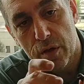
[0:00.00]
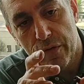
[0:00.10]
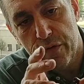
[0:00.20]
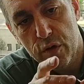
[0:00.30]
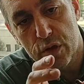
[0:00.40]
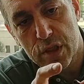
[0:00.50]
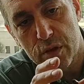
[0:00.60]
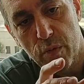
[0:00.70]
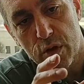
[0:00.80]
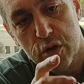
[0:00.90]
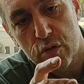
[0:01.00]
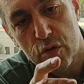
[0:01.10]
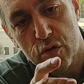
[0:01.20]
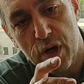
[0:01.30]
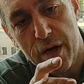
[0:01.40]
If you use a small
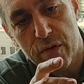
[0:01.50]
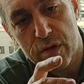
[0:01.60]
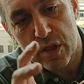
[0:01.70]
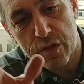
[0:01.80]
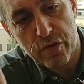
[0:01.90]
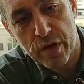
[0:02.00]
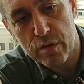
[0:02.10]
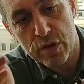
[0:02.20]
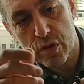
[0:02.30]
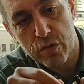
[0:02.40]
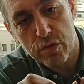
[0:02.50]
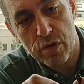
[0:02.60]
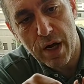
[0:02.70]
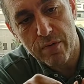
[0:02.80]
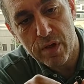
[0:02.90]
screwdriver, just regular
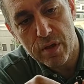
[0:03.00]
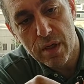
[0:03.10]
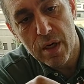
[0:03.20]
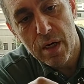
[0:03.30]
screwdriver,